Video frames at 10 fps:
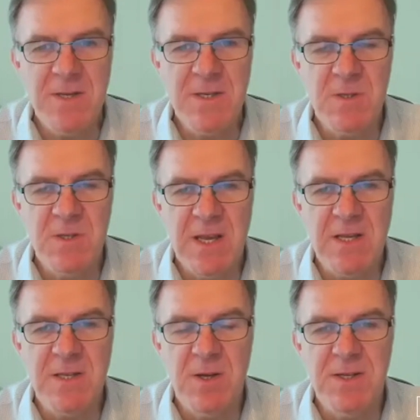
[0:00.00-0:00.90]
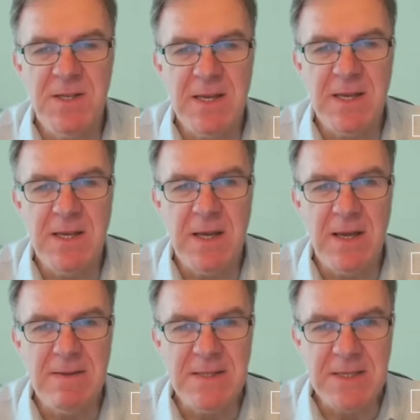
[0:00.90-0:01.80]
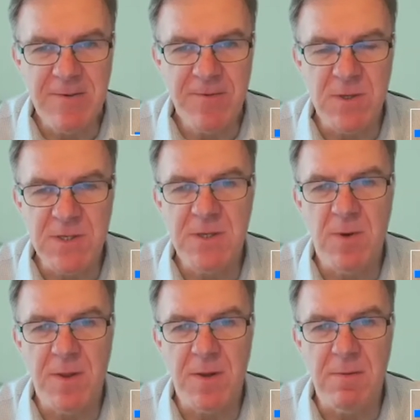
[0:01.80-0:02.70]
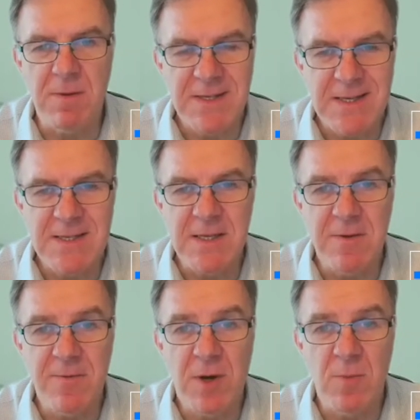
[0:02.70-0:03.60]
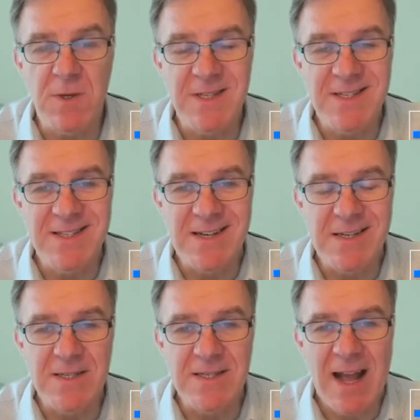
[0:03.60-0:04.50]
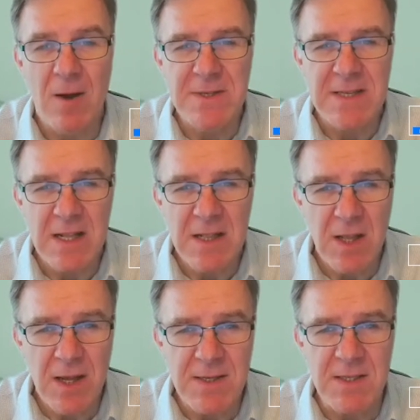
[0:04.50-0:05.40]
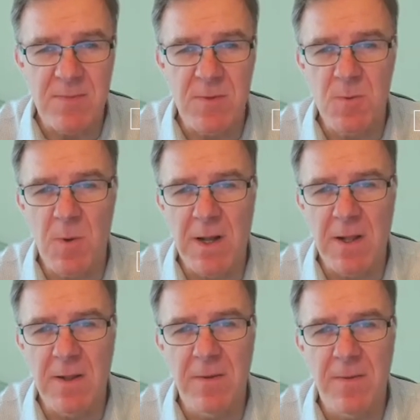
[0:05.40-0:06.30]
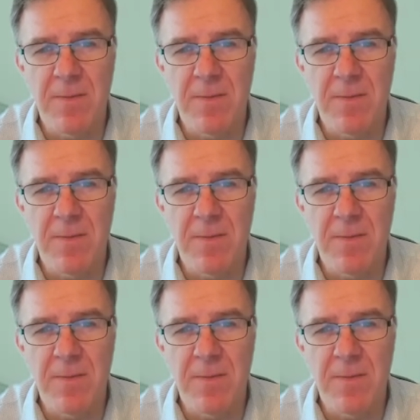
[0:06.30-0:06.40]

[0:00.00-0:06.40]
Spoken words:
is CSRD different to other existing frameworks and standards, and how is it aligned to them as well?